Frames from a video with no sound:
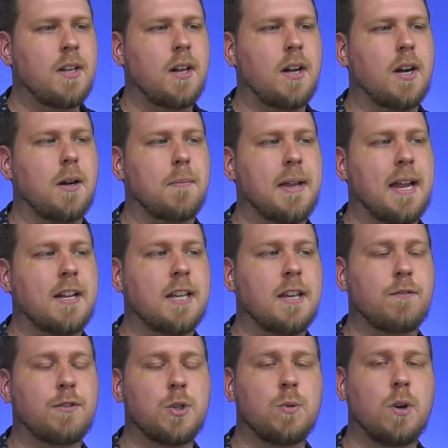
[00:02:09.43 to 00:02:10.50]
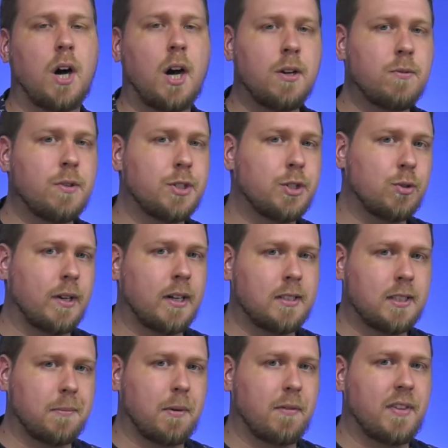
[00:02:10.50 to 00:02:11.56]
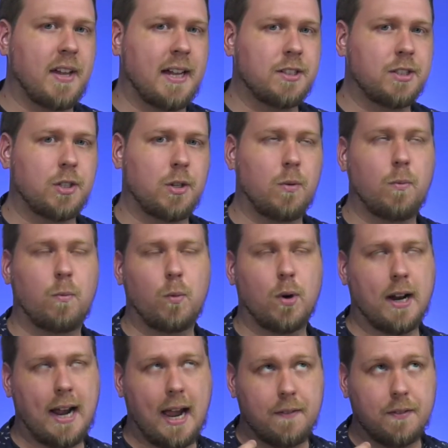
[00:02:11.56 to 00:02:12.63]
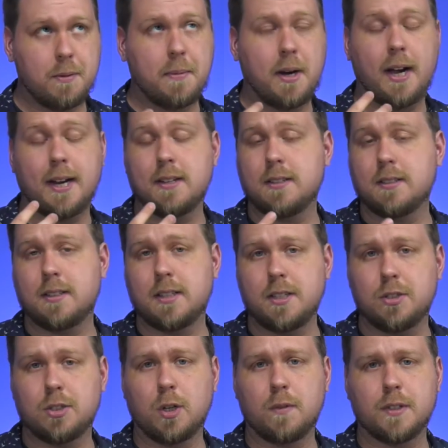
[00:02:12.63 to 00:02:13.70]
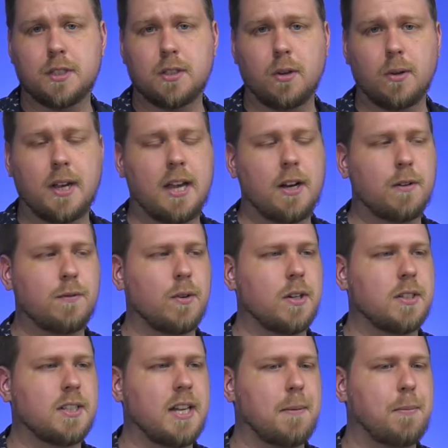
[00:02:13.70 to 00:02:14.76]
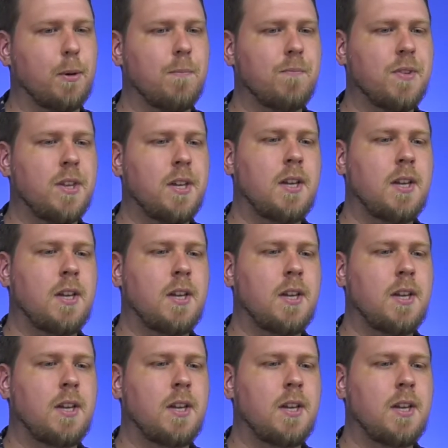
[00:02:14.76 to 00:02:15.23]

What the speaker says: And if you unrestrict some of that, so what I have in mind is the service locator, for example.